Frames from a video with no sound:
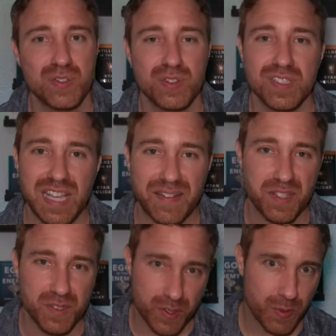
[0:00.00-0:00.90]
You just have
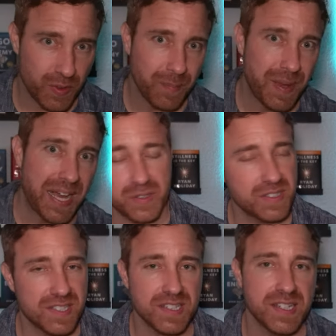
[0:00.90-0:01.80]
to do the math. You can
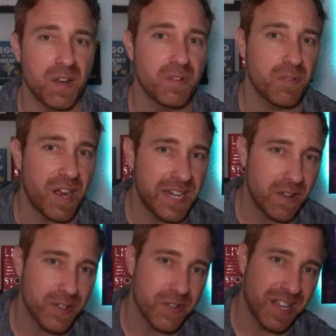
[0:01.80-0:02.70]
sit down, write
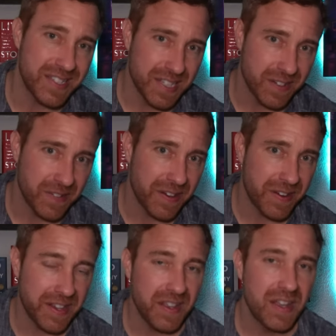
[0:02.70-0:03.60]
out your
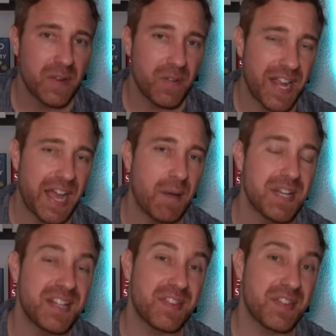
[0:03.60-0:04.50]
itinerary, write how
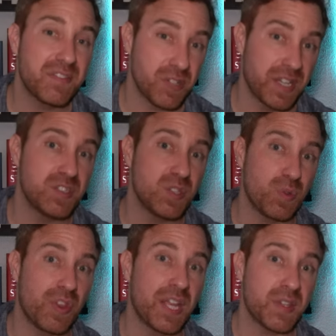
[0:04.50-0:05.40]
many trains you
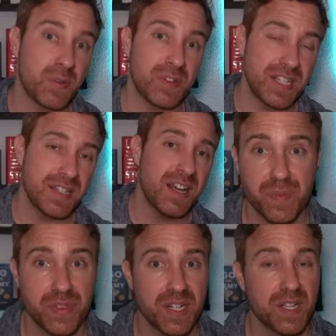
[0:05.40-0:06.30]
think you need,
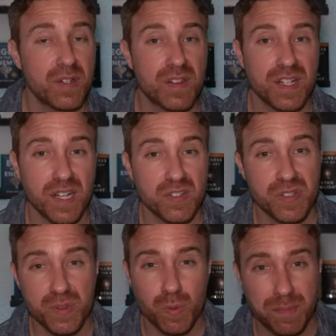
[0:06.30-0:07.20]
then go to the
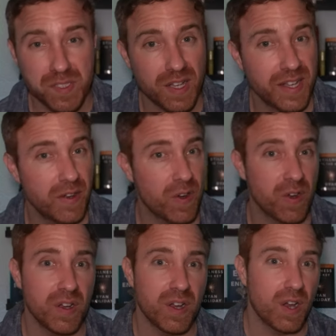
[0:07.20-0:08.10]
country's website
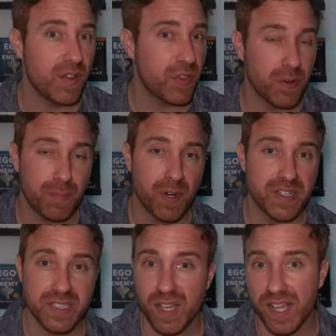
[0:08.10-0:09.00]
or a third-party
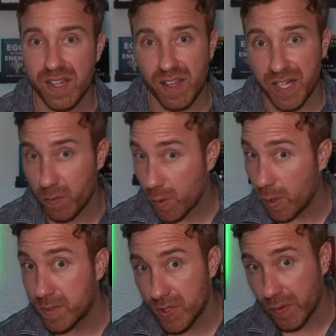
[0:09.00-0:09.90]
site like
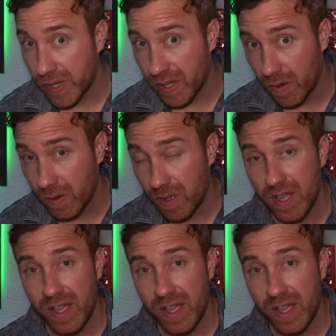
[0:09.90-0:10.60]
Rome to Rio